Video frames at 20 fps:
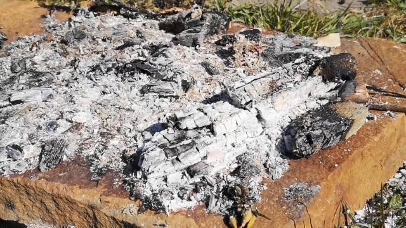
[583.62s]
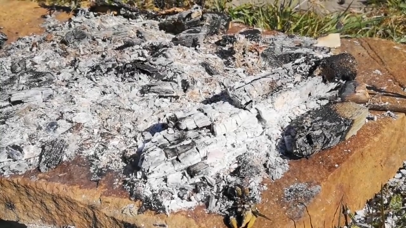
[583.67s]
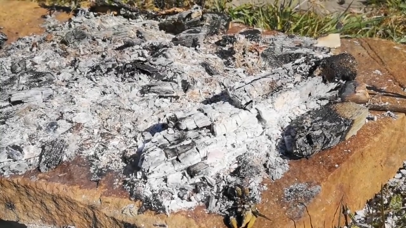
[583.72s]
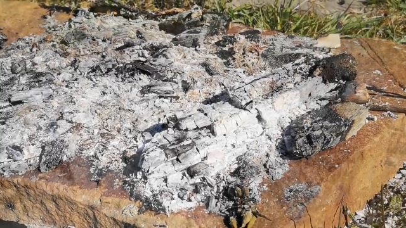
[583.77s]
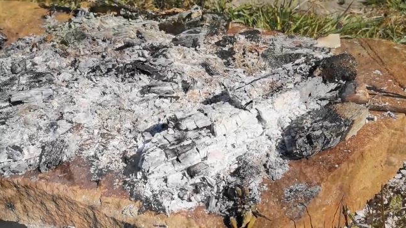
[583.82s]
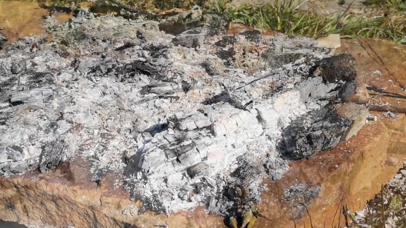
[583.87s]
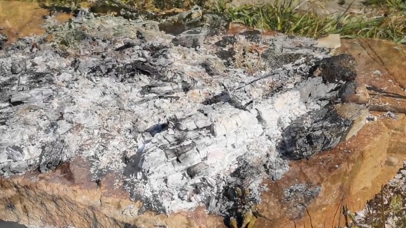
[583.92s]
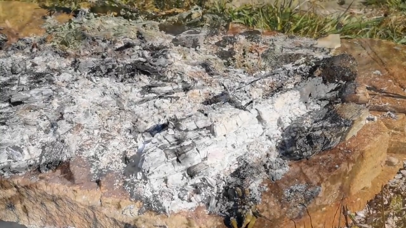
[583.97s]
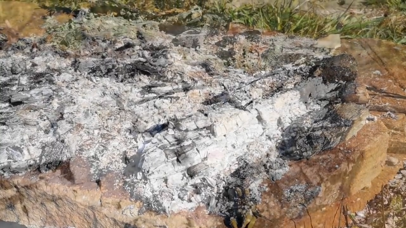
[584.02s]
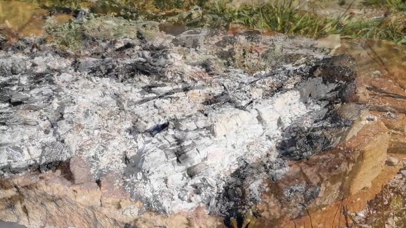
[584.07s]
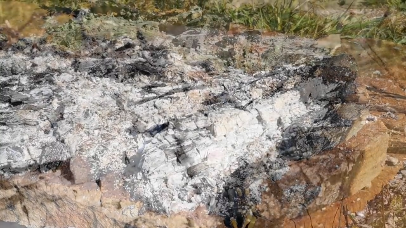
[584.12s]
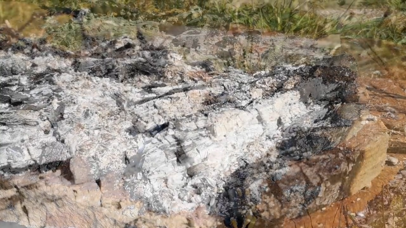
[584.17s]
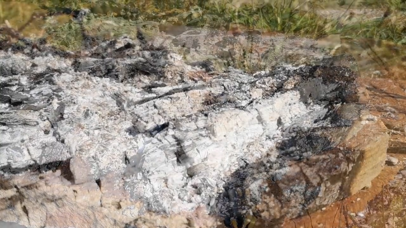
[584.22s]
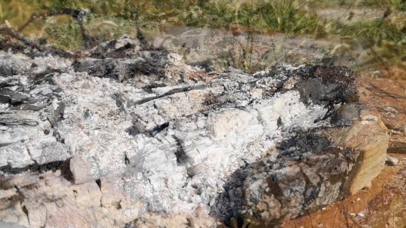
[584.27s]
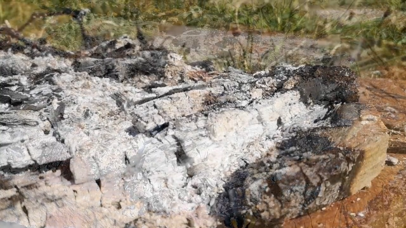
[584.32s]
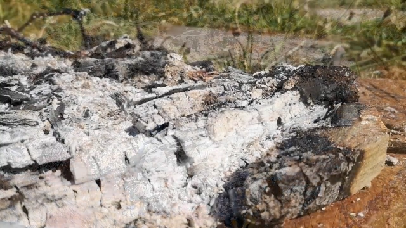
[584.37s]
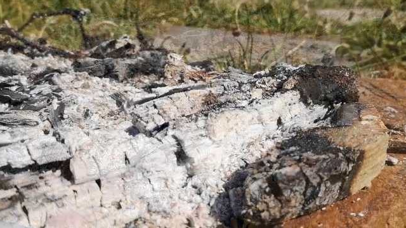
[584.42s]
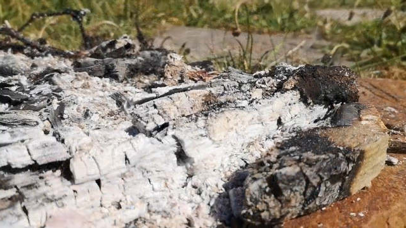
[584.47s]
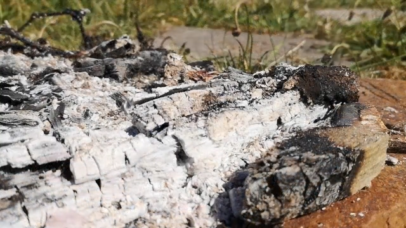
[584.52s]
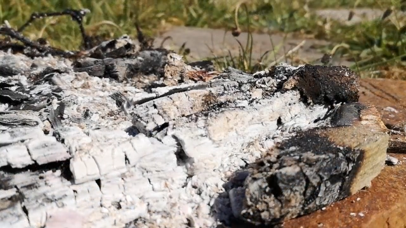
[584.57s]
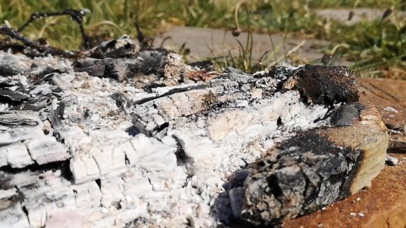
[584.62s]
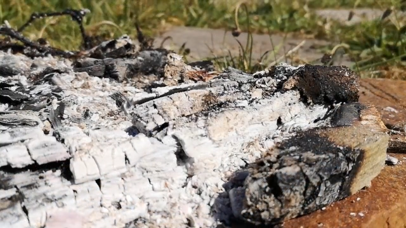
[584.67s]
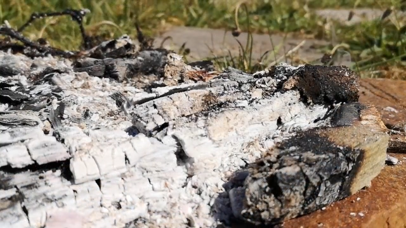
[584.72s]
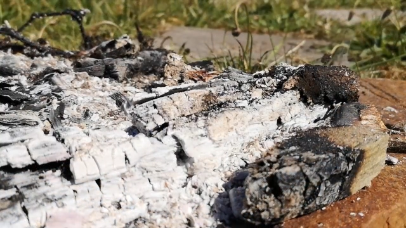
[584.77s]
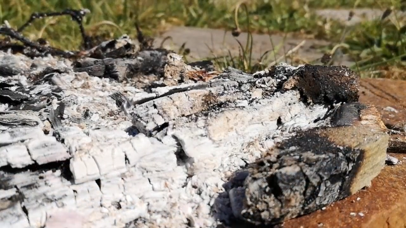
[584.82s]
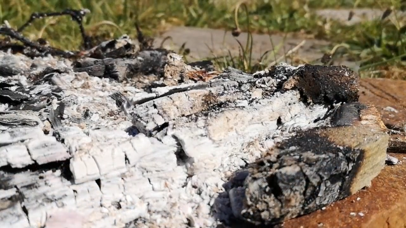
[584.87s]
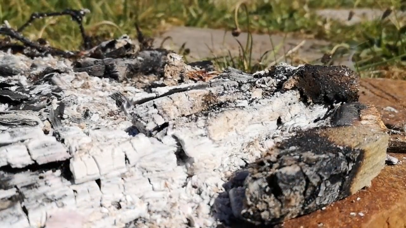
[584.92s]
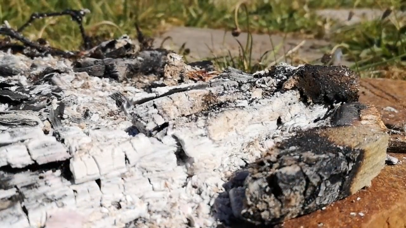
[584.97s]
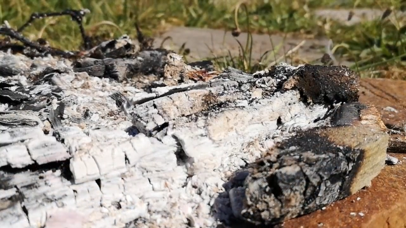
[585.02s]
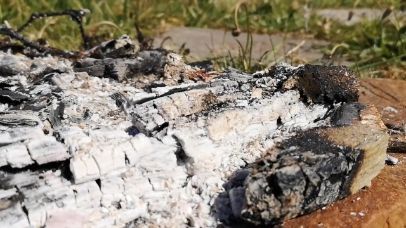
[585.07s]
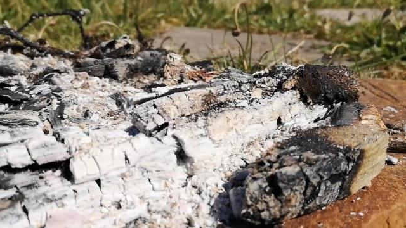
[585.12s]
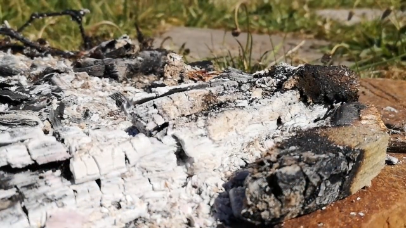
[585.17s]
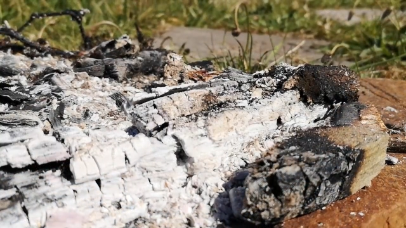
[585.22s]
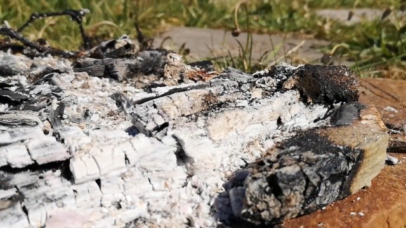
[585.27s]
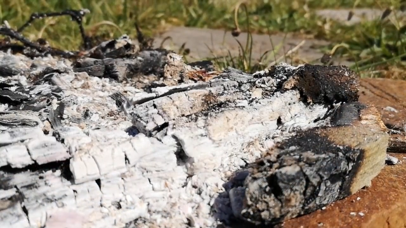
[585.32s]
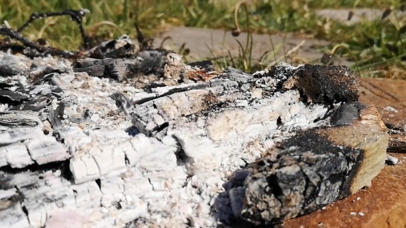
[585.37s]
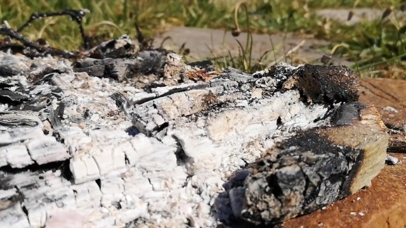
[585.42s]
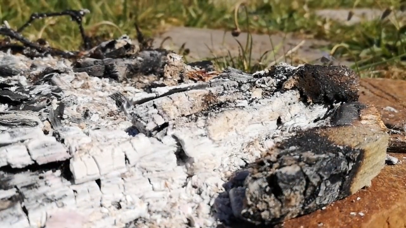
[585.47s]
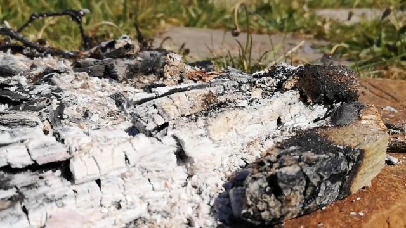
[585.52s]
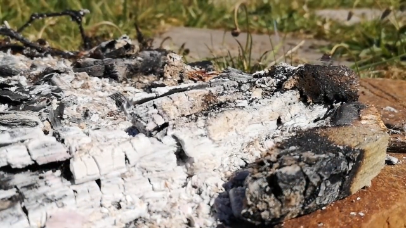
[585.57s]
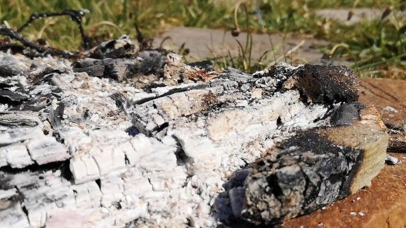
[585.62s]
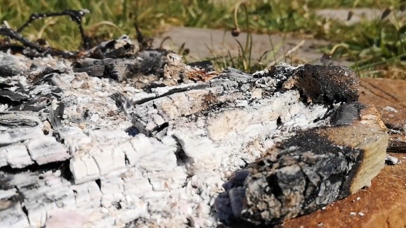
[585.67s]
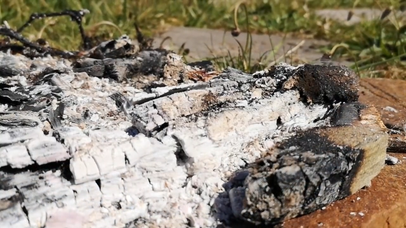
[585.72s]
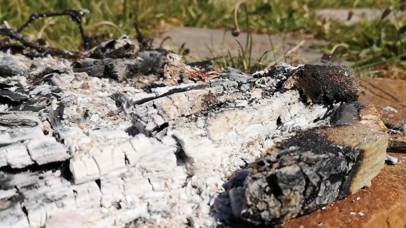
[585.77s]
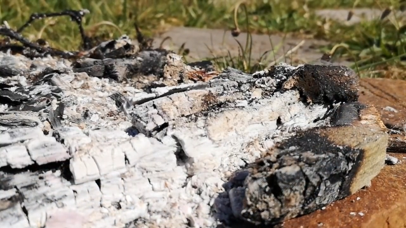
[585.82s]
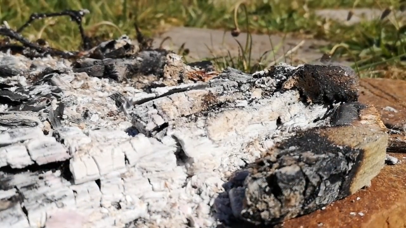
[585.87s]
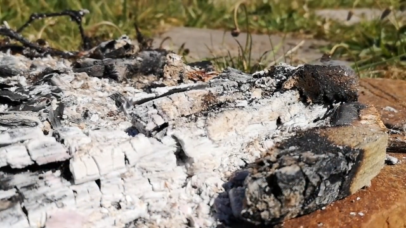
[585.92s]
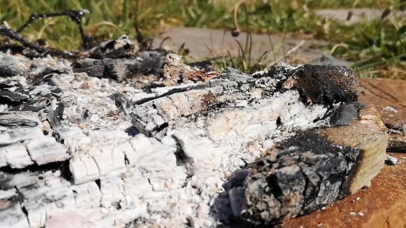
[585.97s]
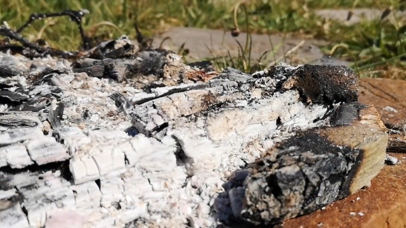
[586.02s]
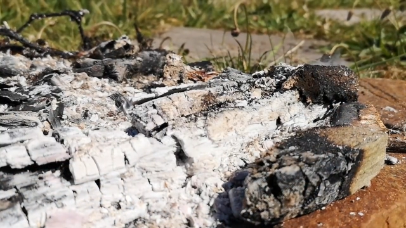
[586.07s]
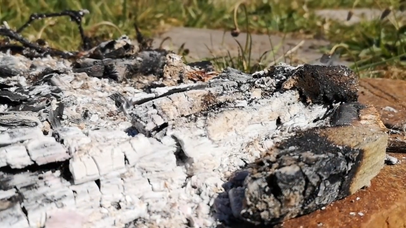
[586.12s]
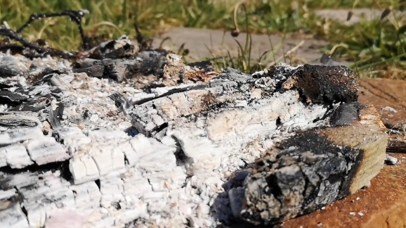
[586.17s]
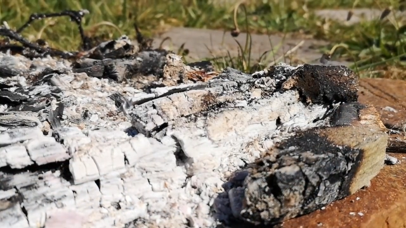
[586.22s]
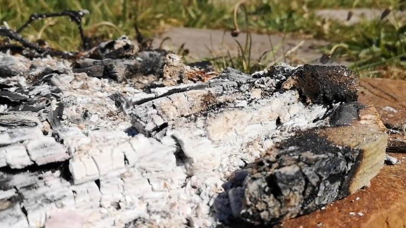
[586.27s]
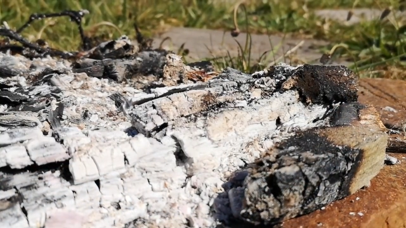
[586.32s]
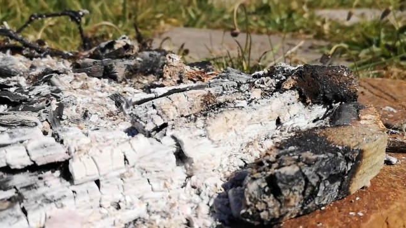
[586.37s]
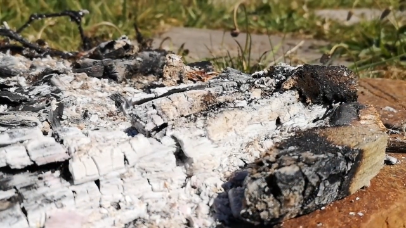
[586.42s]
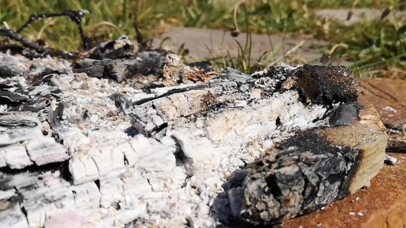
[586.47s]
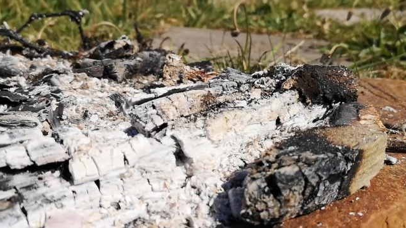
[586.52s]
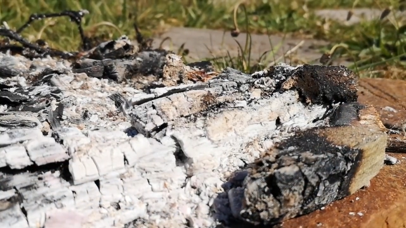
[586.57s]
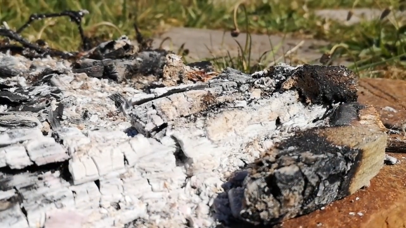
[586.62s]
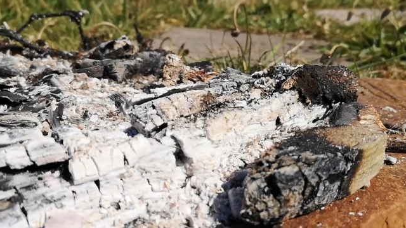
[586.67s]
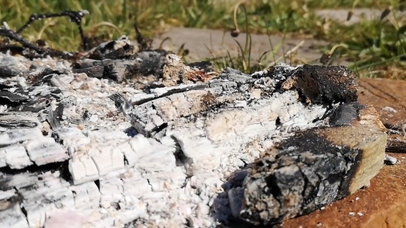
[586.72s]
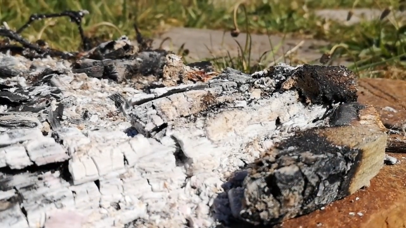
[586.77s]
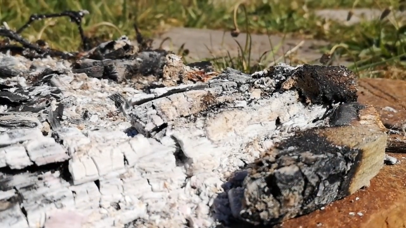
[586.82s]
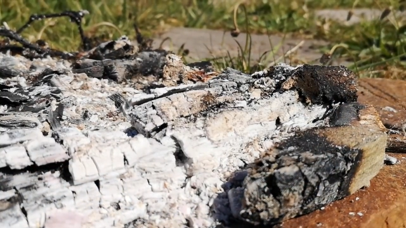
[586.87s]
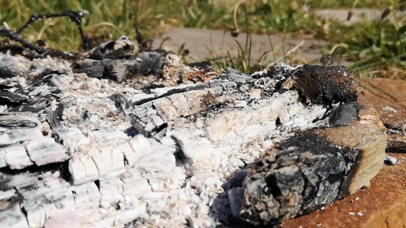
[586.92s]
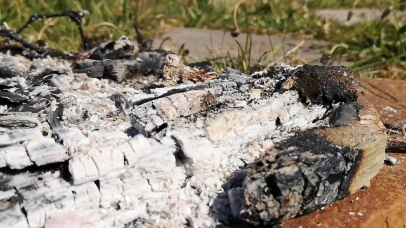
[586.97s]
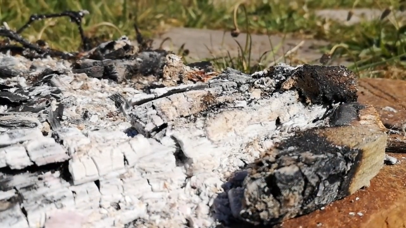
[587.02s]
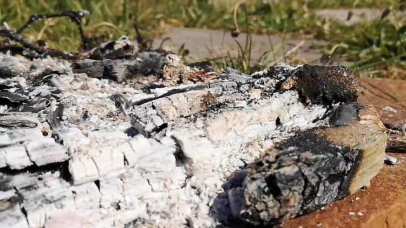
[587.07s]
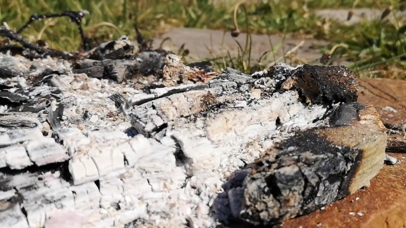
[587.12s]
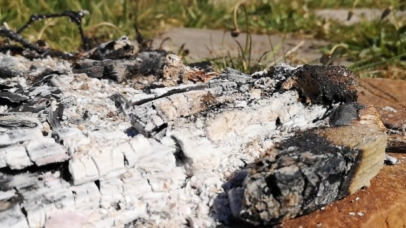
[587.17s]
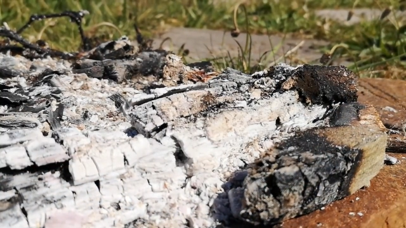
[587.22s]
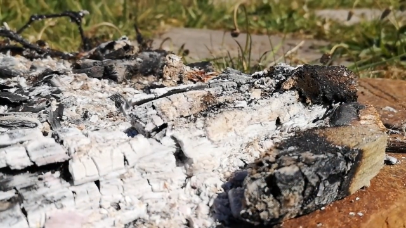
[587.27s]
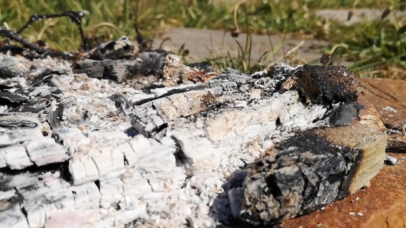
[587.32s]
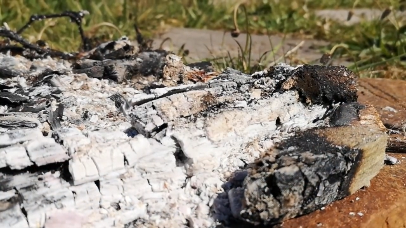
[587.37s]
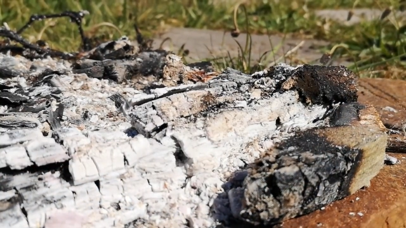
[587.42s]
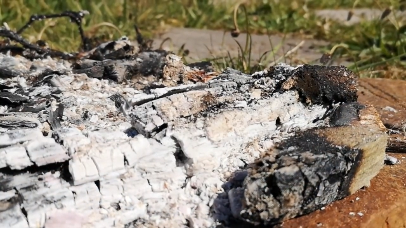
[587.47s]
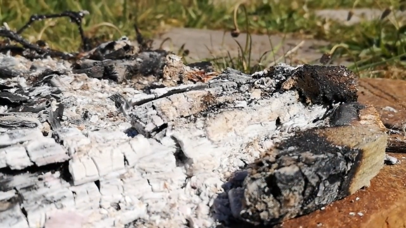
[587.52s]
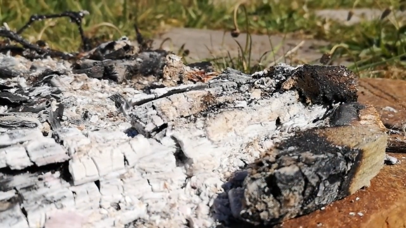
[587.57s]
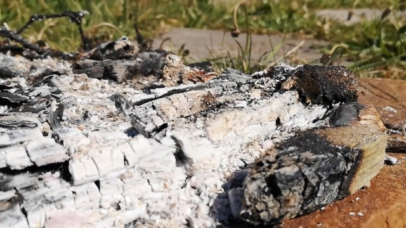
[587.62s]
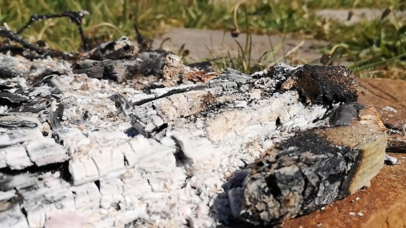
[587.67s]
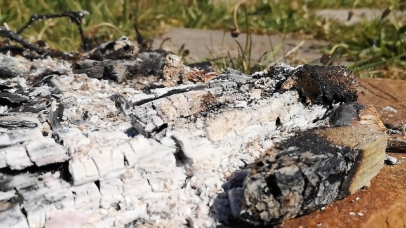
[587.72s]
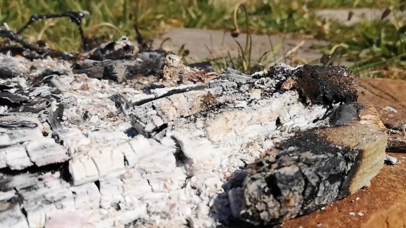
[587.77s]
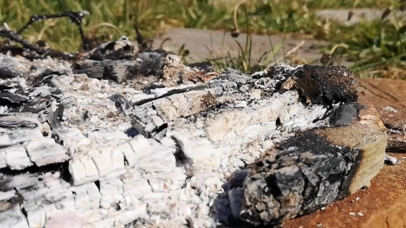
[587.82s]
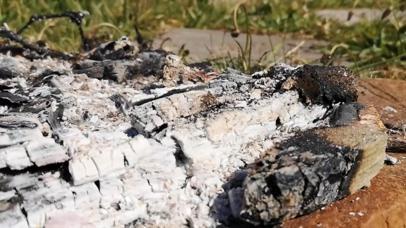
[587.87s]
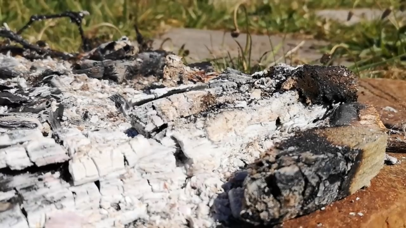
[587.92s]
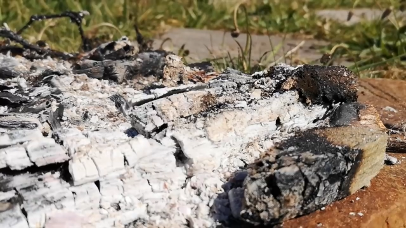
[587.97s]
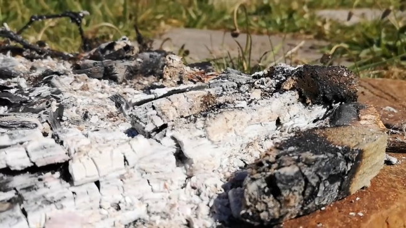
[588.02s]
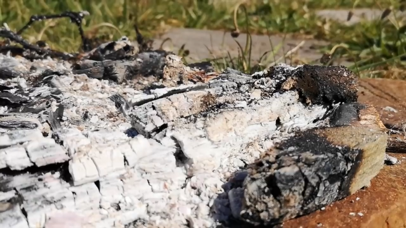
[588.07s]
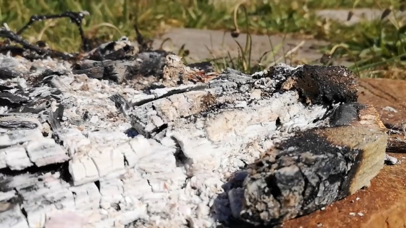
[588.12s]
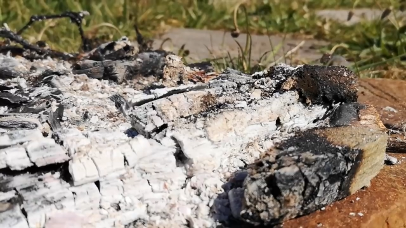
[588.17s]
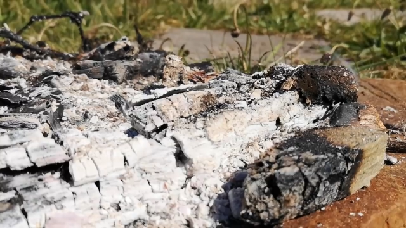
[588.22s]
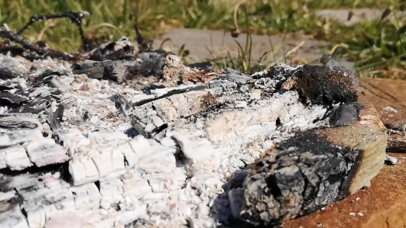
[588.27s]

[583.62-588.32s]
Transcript: No face is visible, so there are no lips to read.